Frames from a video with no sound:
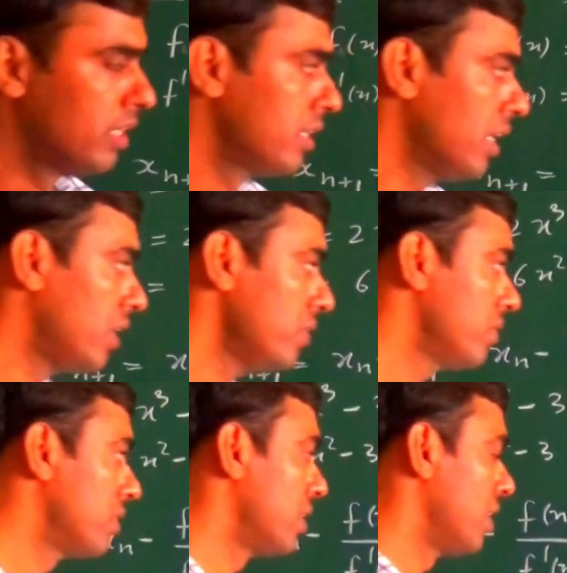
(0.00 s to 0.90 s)

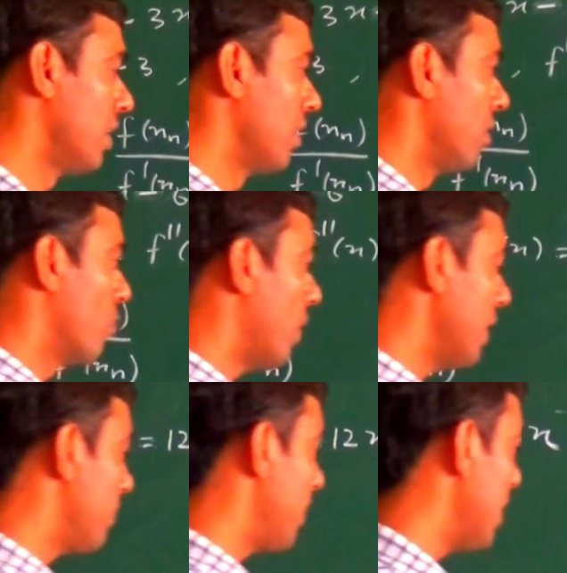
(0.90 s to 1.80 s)
Now,
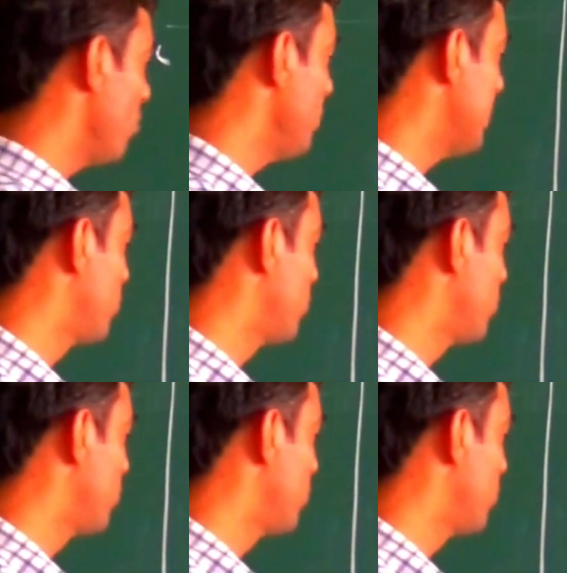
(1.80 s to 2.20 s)
what value we